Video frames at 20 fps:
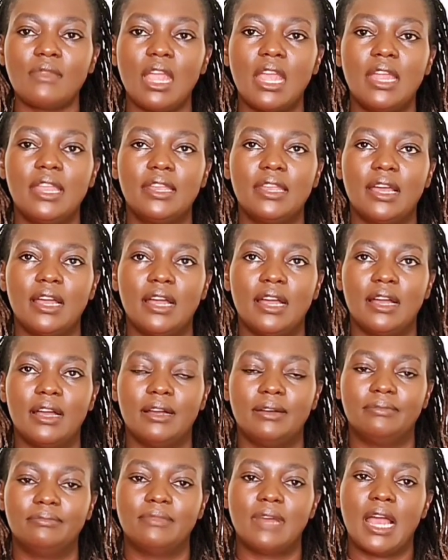and
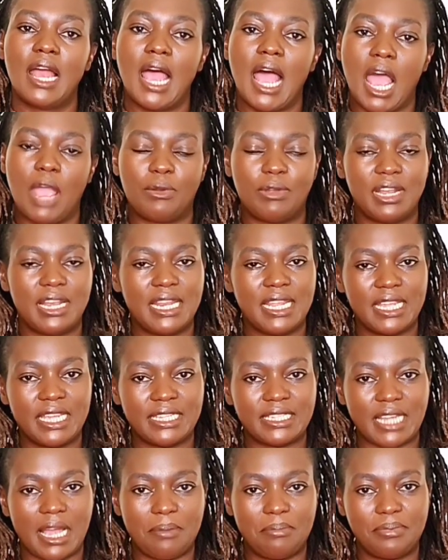I will link
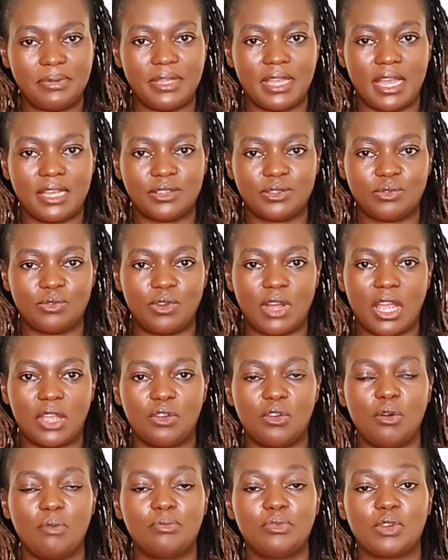it up here. So I
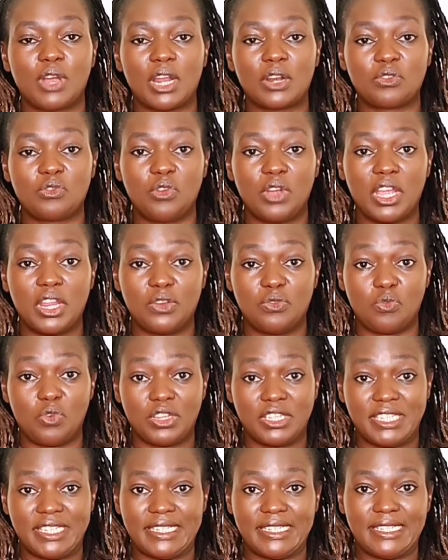hope you can go and
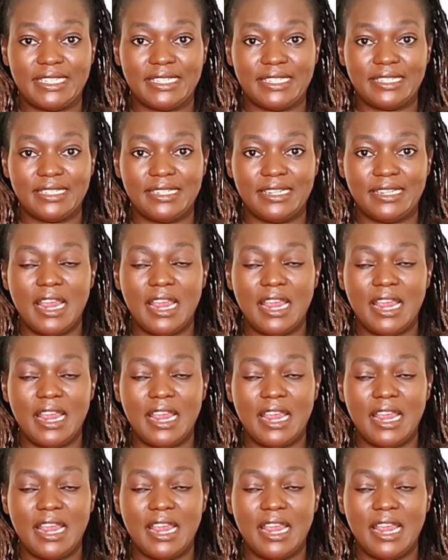watch it.